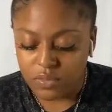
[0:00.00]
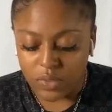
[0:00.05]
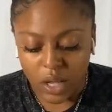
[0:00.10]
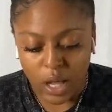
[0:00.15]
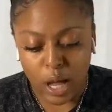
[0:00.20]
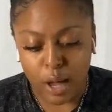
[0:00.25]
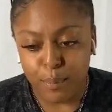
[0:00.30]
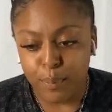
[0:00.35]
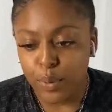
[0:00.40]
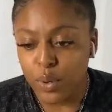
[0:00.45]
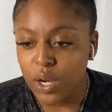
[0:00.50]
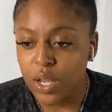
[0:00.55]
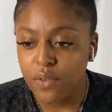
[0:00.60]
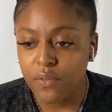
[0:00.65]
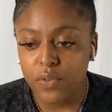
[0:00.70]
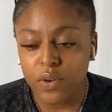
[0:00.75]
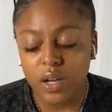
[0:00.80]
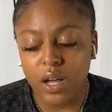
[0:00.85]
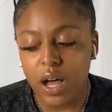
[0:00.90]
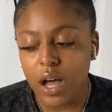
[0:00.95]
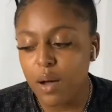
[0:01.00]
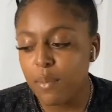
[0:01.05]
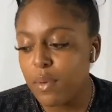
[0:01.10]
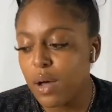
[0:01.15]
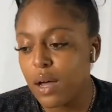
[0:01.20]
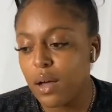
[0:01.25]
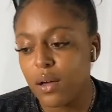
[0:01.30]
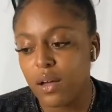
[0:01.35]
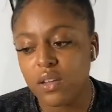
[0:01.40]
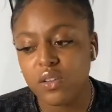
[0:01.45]
I'm praying for all
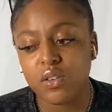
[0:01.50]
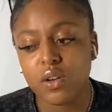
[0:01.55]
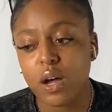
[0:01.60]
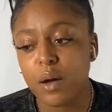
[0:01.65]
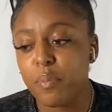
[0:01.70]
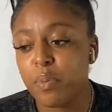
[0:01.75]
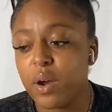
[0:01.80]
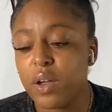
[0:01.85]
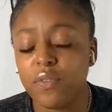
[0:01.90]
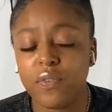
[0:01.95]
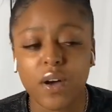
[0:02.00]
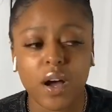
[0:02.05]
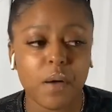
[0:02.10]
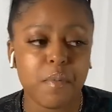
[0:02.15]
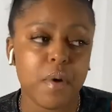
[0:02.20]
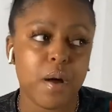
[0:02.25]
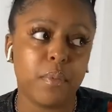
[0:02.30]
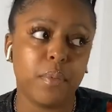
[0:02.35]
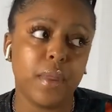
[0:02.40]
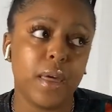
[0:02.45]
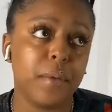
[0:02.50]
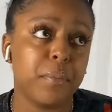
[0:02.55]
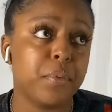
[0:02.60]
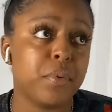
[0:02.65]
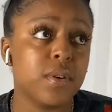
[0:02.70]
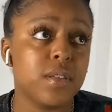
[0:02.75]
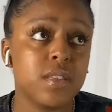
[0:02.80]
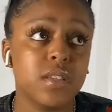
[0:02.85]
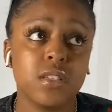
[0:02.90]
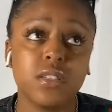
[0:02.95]
my, I pray for all my black
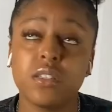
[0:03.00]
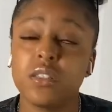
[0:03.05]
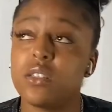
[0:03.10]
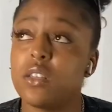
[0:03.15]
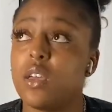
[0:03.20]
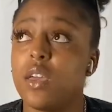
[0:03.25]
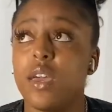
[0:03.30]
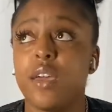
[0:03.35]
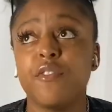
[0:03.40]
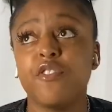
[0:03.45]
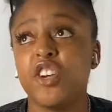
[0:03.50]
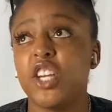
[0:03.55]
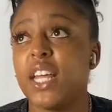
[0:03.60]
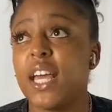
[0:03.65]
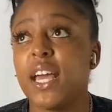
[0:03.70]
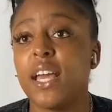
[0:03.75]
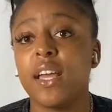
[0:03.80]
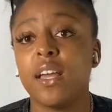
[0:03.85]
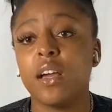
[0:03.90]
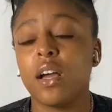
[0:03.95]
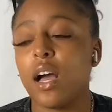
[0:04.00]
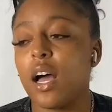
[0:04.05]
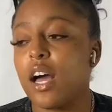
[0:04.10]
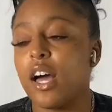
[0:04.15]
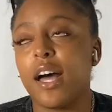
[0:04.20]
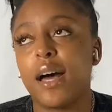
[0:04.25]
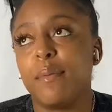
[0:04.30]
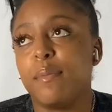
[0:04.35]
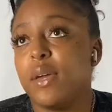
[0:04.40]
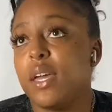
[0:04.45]
brothers every day.
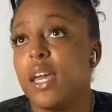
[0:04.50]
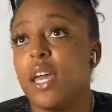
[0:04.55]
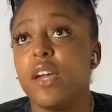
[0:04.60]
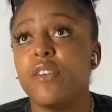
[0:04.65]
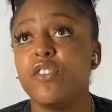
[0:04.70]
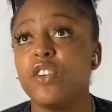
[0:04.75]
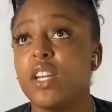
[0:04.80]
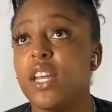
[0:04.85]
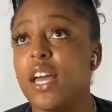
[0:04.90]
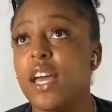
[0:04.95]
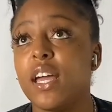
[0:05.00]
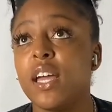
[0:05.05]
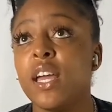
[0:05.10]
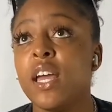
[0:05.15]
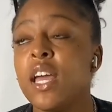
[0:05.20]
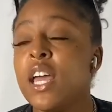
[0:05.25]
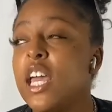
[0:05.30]
I mean, every day.